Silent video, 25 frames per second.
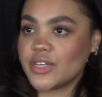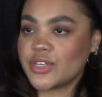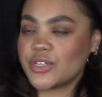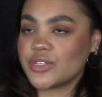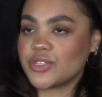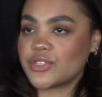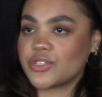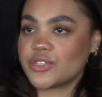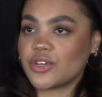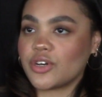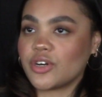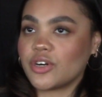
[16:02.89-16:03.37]

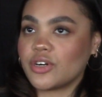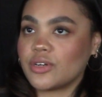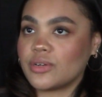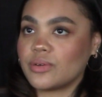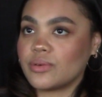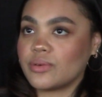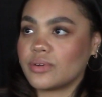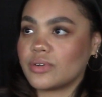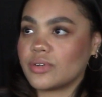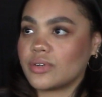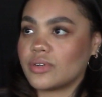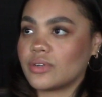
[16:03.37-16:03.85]

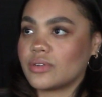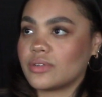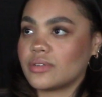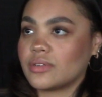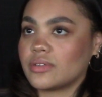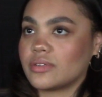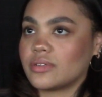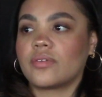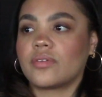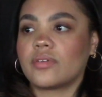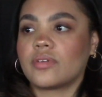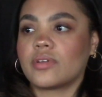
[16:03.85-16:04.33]
So
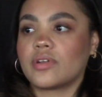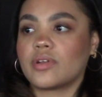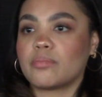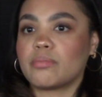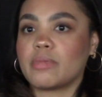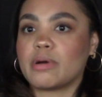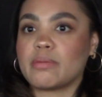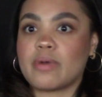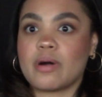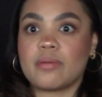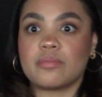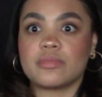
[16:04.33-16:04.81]

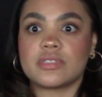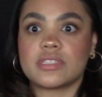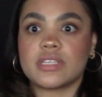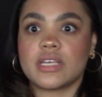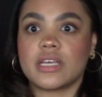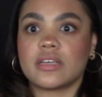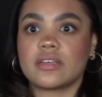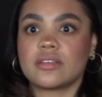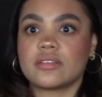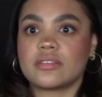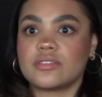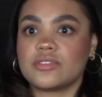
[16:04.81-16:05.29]
my mom was
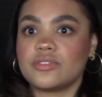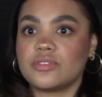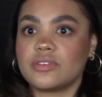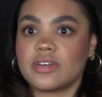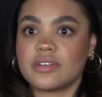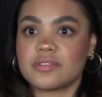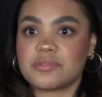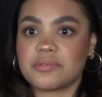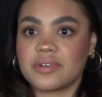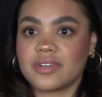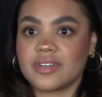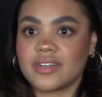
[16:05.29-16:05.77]
like, do you
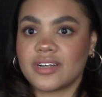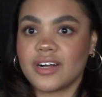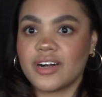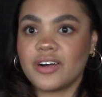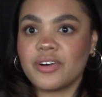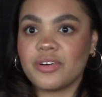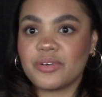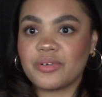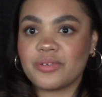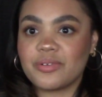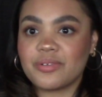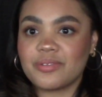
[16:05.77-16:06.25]
guys want to
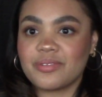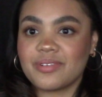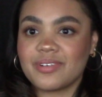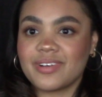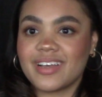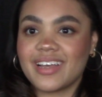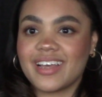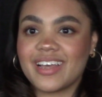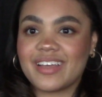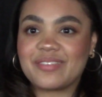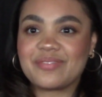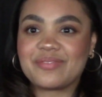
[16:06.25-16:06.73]
go?
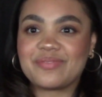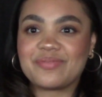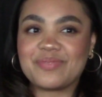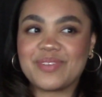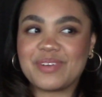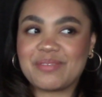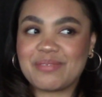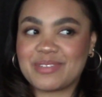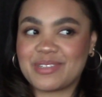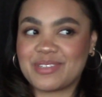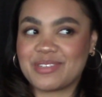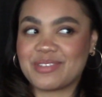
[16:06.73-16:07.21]
And
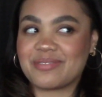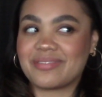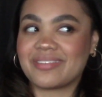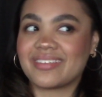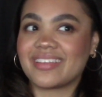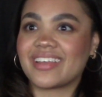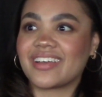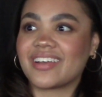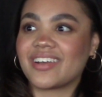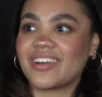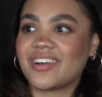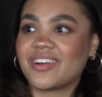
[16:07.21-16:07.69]
me and my sister
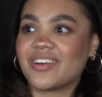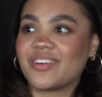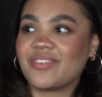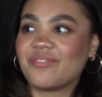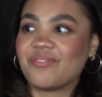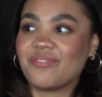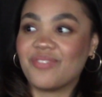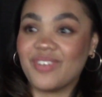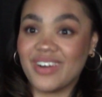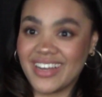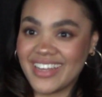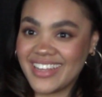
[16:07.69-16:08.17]
were like,
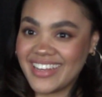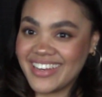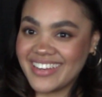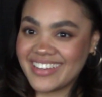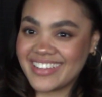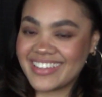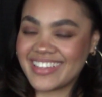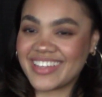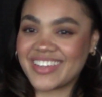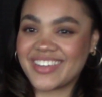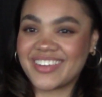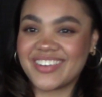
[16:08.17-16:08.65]
what?
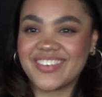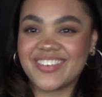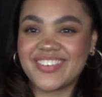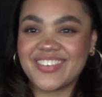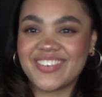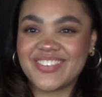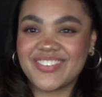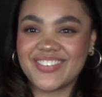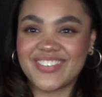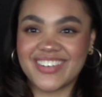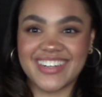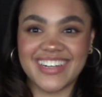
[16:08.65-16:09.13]
Like,
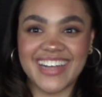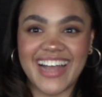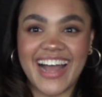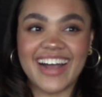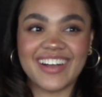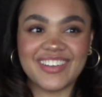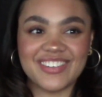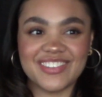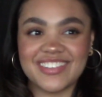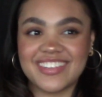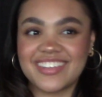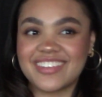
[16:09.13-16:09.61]
we're
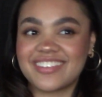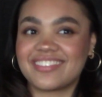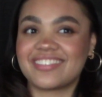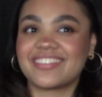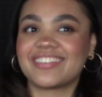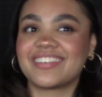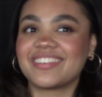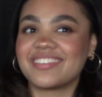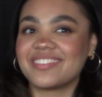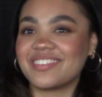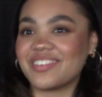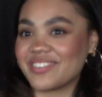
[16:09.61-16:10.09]
actually going to
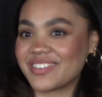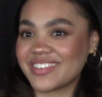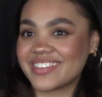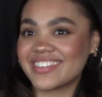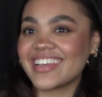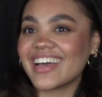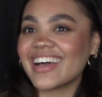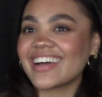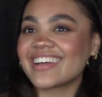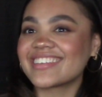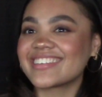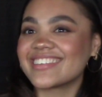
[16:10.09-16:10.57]
go to
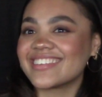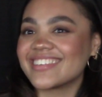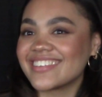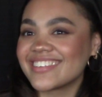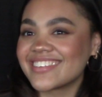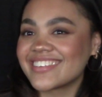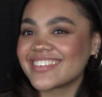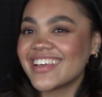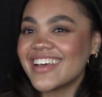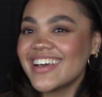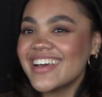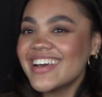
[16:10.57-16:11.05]

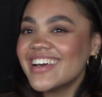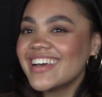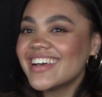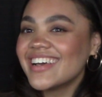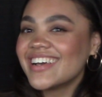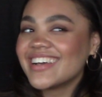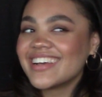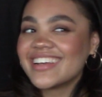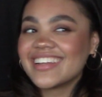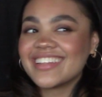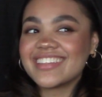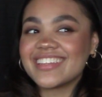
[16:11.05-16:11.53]
Texas.
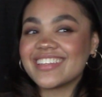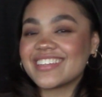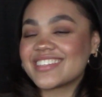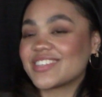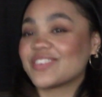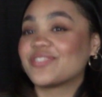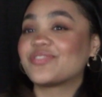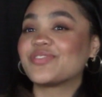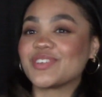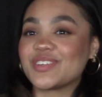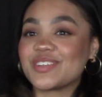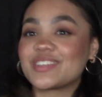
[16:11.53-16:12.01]
This is
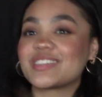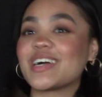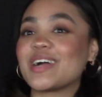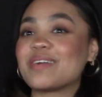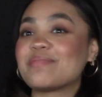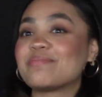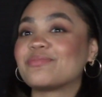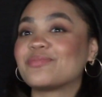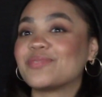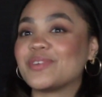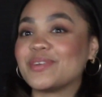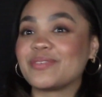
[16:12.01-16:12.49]
the first
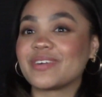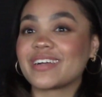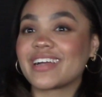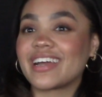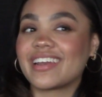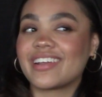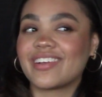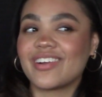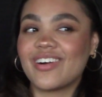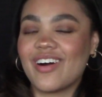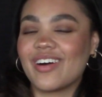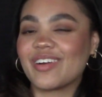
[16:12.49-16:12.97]
time we were
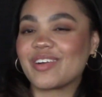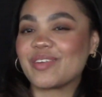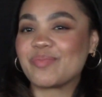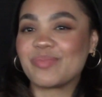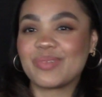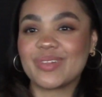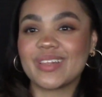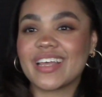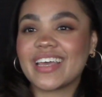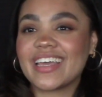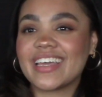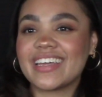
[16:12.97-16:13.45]
getting on a
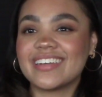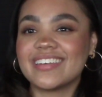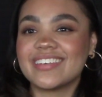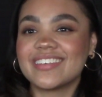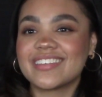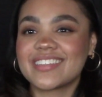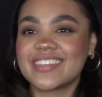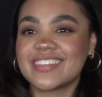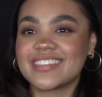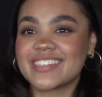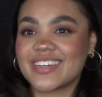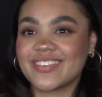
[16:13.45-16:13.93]
plane
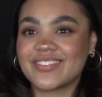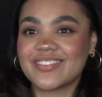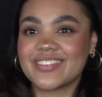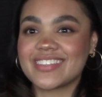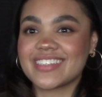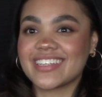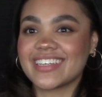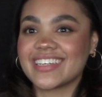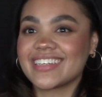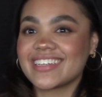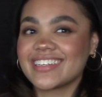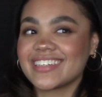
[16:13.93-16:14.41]
since I
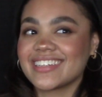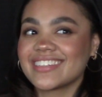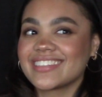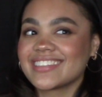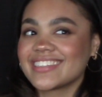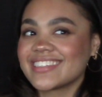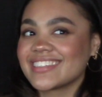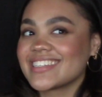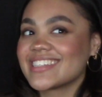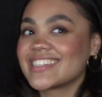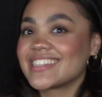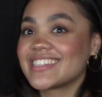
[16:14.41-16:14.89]
was like
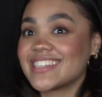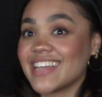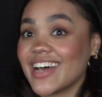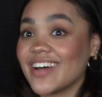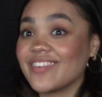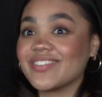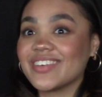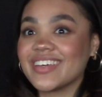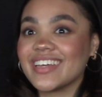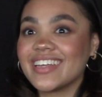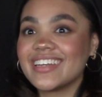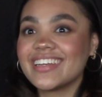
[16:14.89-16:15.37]

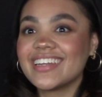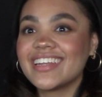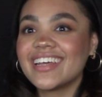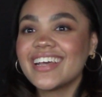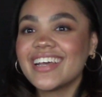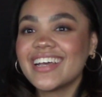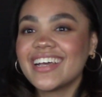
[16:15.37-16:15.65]
7.